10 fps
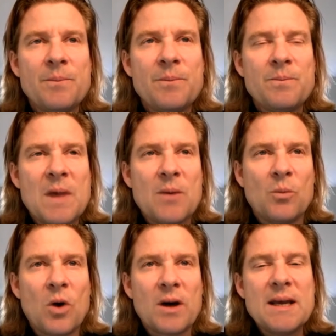and
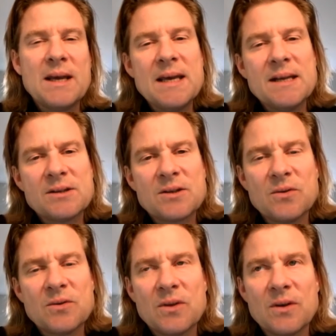working
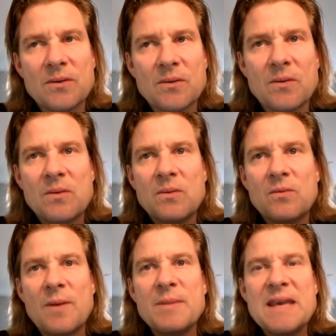into
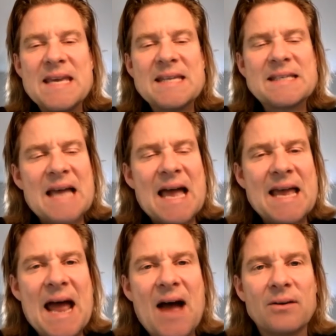from the inside
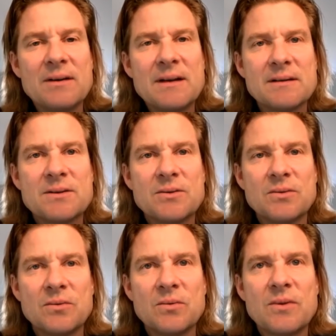out as
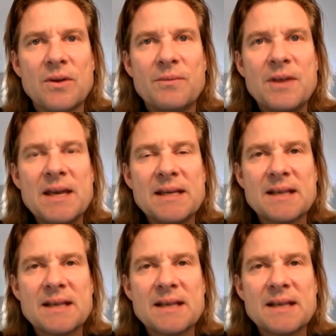to the things that